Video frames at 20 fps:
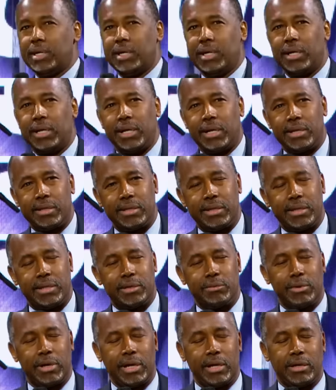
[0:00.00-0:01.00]
and I think
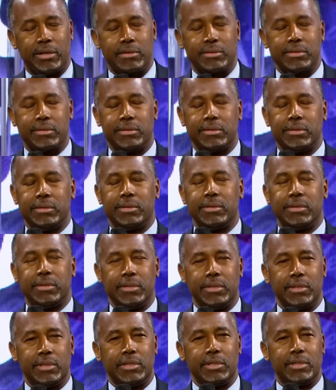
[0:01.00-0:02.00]
about
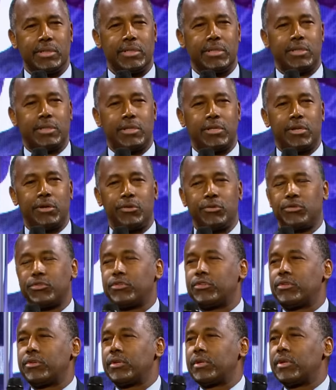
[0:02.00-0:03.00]

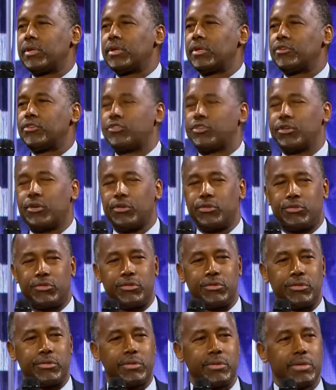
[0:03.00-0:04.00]
those
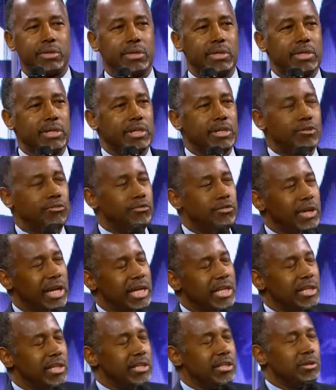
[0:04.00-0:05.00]
soldiers
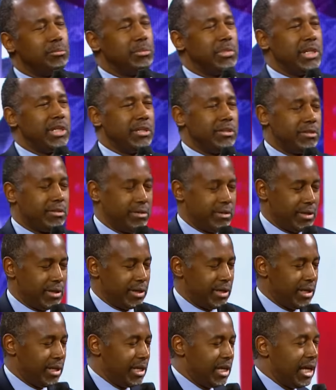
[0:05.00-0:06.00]
invading the beach
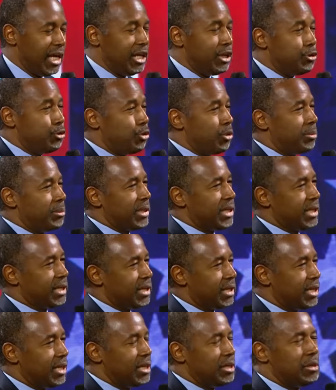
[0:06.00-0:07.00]
at
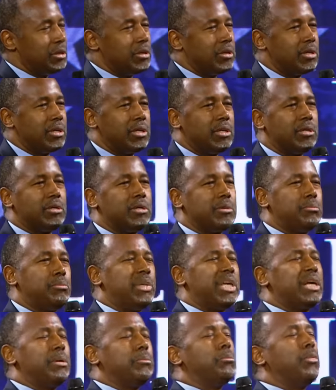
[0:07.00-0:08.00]
Normandy,
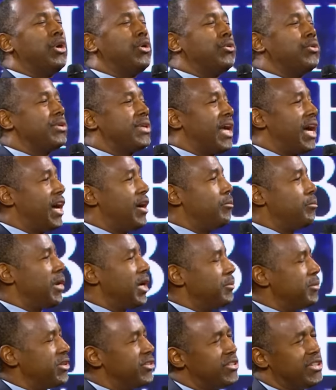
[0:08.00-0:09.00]
being mowed down by
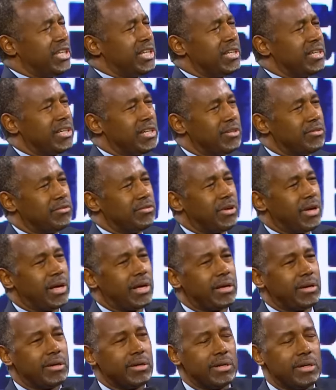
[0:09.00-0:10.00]
machine gun
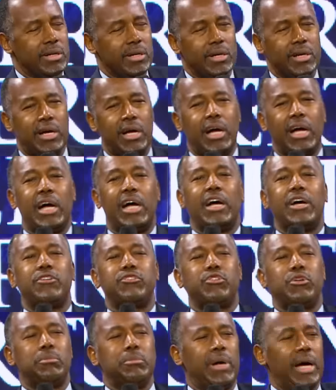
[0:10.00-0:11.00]
fire, a
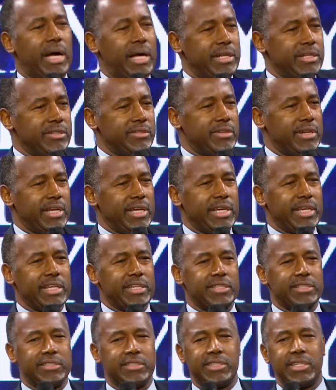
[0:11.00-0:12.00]
hundred bodies laying
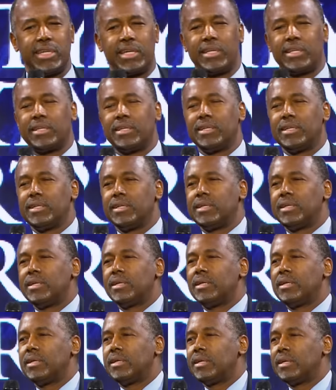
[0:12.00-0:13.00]
in the sand,
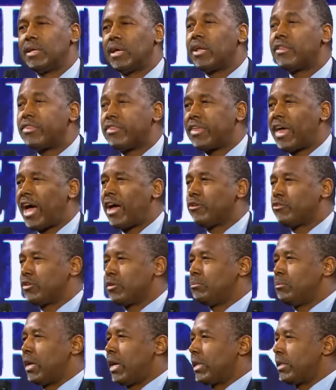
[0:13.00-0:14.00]
a
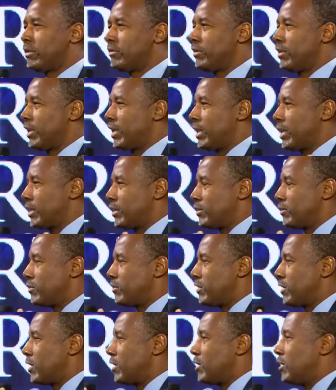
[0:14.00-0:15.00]
thousand bodies laying in the
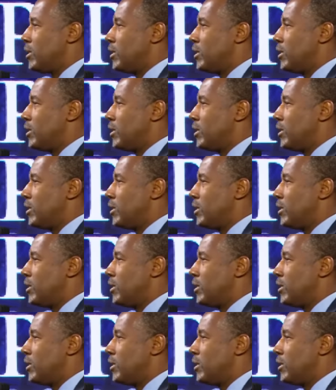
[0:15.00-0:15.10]
sun,